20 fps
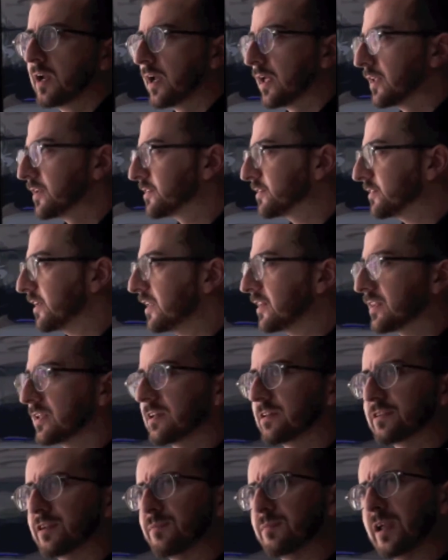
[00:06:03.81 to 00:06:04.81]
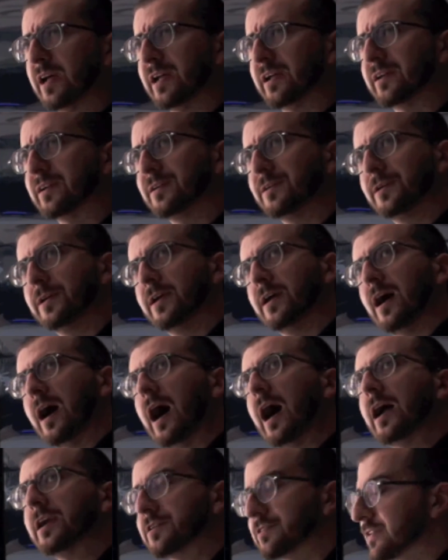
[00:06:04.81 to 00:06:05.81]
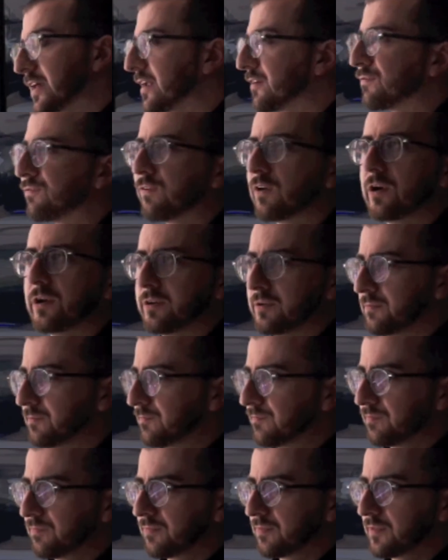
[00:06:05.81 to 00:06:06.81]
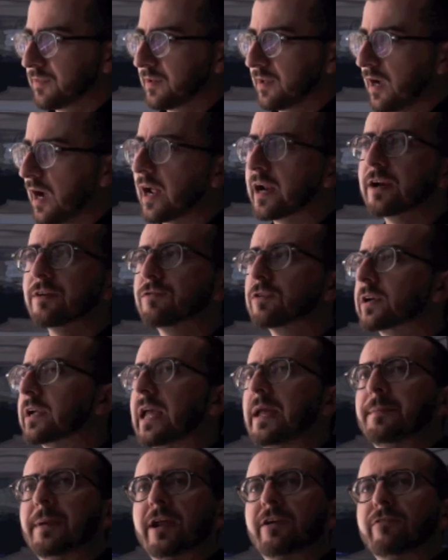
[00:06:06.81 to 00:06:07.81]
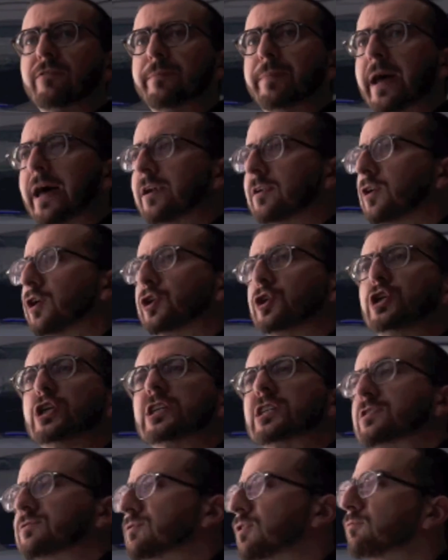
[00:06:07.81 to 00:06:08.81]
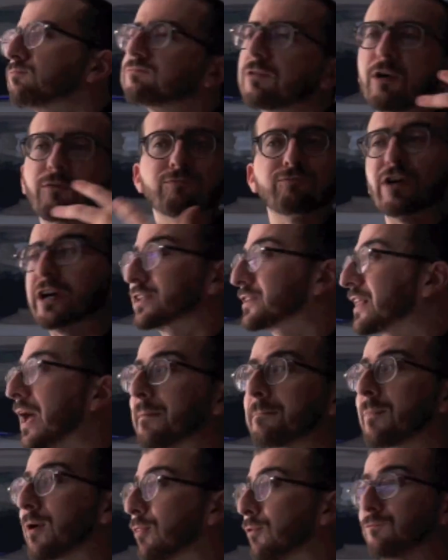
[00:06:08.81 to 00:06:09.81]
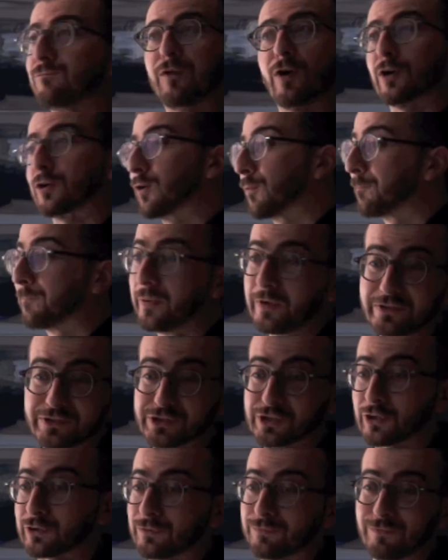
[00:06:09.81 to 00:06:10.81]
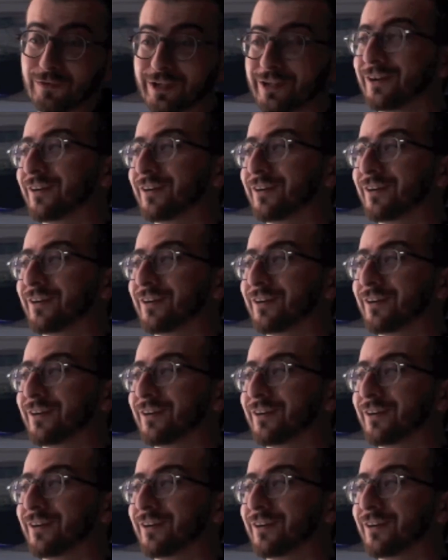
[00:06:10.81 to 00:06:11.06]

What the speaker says: They say things, I'm like, I just had fun. I never came out of a battle like, yeah, I'll break that motherfucker, big shot.